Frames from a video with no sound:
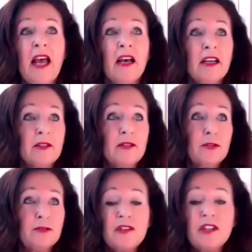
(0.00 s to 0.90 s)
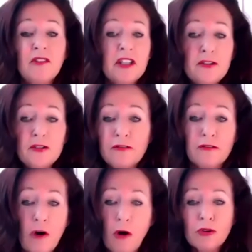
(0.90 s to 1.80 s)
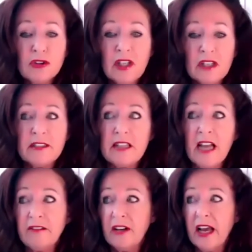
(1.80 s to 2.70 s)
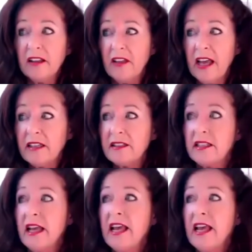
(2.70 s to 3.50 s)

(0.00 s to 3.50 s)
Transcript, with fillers: uh, you feel that you are frozen and stuff like that